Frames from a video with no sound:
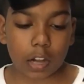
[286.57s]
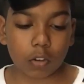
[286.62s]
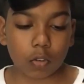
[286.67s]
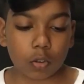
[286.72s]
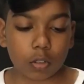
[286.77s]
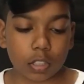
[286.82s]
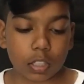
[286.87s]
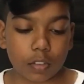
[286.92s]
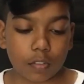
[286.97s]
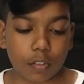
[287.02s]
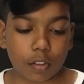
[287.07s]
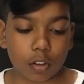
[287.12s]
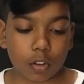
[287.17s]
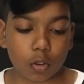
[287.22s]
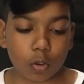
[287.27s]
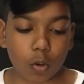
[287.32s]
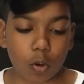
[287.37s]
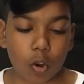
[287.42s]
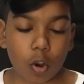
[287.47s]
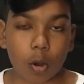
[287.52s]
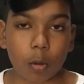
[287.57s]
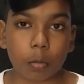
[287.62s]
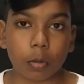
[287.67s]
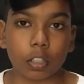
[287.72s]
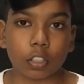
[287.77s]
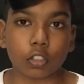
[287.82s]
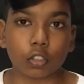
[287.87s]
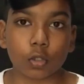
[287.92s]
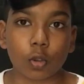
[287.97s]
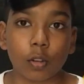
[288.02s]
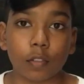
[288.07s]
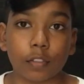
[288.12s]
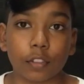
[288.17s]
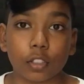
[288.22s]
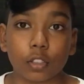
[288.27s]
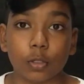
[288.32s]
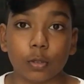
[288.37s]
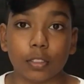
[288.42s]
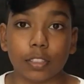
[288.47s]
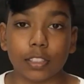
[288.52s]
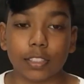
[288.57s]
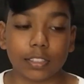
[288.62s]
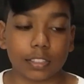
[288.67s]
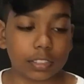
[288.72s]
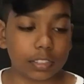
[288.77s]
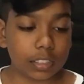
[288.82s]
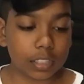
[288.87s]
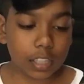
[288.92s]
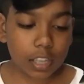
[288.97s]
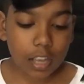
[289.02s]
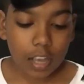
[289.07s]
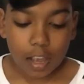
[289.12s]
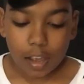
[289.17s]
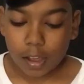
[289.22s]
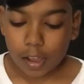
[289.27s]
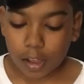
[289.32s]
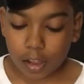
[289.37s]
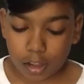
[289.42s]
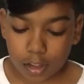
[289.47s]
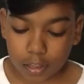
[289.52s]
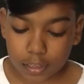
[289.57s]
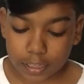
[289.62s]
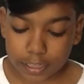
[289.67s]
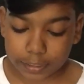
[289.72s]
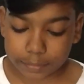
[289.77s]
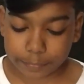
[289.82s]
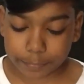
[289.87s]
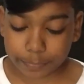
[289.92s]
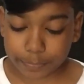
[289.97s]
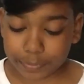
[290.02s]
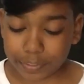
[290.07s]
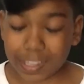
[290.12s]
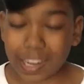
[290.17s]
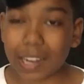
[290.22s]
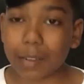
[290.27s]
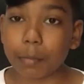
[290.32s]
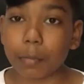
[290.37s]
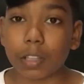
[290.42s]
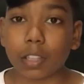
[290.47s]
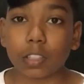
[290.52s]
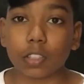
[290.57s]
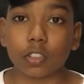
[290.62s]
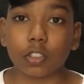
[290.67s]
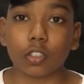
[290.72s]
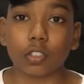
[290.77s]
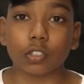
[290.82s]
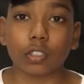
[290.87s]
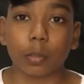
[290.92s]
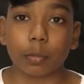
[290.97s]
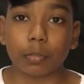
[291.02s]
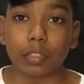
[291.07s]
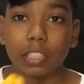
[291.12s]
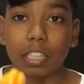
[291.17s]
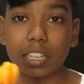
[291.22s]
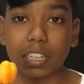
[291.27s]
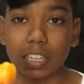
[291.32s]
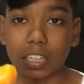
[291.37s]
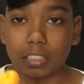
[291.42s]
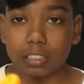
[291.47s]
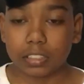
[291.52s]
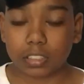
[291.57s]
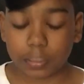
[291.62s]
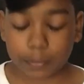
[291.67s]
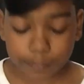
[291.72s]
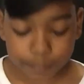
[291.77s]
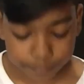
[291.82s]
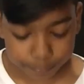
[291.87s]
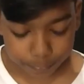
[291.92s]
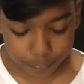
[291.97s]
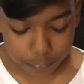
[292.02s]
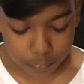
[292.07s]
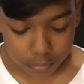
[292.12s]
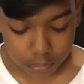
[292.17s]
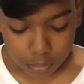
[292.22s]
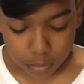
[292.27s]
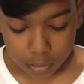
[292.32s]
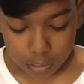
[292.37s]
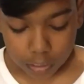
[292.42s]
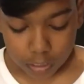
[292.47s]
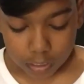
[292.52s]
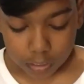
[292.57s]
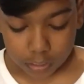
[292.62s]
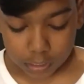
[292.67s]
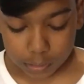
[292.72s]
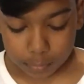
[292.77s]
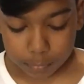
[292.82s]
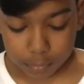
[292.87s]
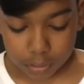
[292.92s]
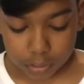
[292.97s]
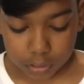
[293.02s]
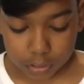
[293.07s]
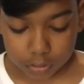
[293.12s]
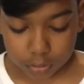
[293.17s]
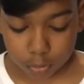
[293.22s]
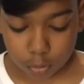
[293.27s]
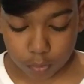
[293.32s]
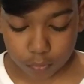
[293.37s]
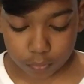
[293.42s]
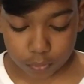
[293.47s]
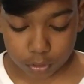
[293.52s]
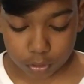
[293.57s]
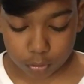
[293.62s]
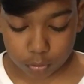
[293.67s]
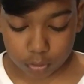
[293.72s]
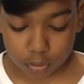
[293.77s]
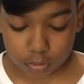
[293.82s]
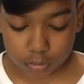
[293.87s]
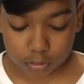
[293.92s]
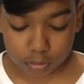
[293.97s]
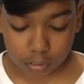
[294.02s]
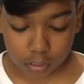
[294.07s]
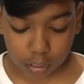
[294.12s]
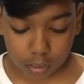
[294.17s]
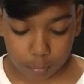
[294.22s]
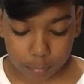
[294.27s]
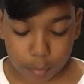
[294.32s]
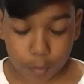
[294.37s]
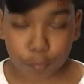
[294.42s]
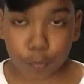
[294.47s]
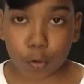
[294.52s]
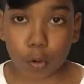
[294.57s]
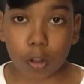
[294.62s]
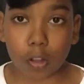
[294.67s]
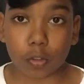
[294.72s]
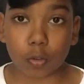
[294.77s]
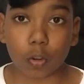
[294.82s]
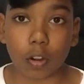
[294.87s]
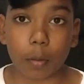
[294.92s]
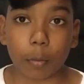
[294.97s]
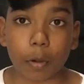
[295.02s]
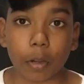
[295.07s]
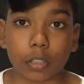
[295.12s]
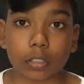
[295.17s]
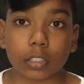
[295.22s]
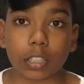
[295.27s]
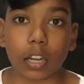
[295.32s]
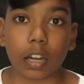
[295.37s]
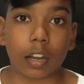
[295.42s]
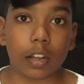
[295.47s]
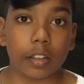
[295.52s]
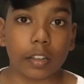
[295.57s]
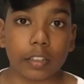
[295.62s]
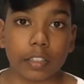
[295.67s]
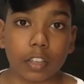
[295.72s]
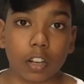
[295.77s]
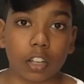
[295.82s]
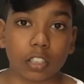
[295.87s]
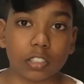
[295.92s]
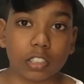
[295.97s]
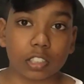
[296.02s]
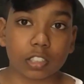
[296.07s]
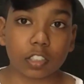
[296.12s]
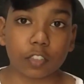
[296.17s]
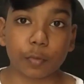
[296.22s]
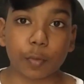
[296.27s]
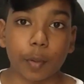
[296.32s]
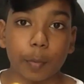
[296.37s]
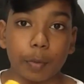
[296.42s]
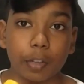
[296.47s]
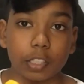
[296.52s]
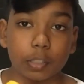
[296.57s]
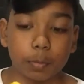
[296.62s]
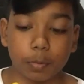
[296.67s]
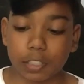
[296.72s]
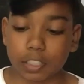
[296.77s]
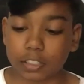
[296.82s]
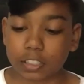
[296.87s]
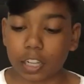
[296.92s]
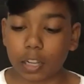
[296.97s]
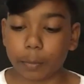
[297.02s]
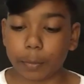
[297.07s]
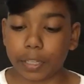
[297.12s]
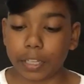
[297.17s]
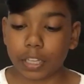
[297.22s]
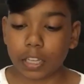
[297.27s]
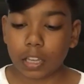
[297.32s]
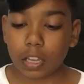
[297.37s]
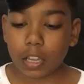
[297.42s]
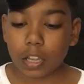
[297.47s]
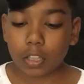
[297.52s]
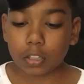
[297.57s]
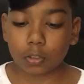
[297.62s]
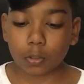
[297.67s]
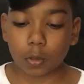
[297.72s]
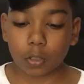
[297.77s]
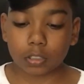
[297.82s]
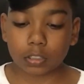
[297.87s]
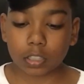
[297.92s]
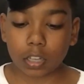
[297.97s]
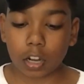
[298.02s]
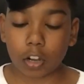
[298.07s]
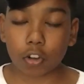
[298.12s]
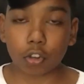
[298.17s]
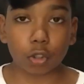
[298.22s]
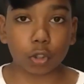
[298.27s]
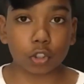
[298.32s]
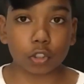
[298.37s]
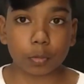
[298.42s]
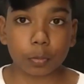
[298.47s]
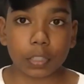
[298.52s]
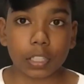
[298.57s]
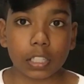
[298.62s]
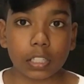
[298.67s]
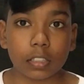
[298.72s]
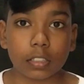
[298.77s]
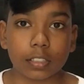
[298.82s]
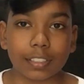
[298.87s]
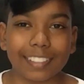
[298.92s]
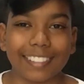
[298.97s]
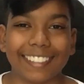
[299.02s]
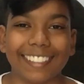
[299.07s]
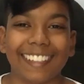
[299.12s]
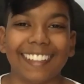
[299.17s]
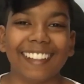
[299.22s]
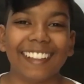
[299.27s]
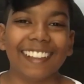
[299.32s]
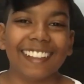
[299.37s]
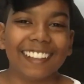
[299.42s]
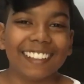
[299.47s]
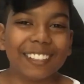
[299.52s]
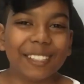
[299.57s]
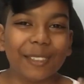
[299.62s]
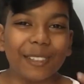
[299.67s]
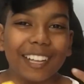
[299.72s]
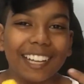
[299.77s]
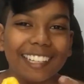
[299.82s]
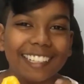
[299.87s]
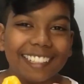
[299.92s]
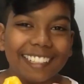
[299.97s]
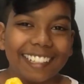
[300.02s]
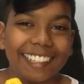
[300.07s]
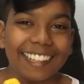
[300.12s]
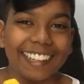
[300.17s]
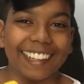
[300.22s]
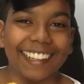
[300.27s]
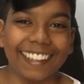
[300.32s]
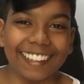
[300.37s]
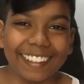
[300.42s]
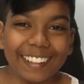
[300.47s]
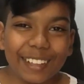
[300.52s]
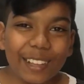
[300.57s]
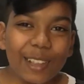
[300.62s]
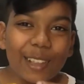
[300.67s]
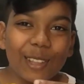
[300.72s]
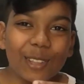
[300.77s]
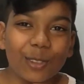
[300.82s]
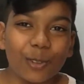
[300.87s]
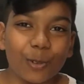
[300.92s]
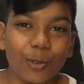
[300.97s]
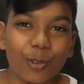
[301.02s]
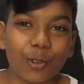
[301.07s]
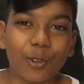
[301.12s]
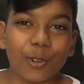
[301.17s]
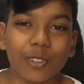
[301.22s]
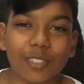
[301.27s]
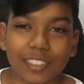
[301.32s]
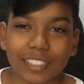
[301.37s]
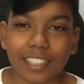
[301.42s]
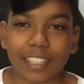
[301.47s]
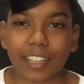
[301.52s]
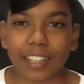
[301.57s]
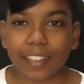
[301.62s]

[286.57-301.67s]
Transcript: don't even know how much Scoville units, like 9 million or something like that. 9 million Scoville units. If you all know about the hotness of peppers, please tell me Don't roast me. See what I did there? Don't roast.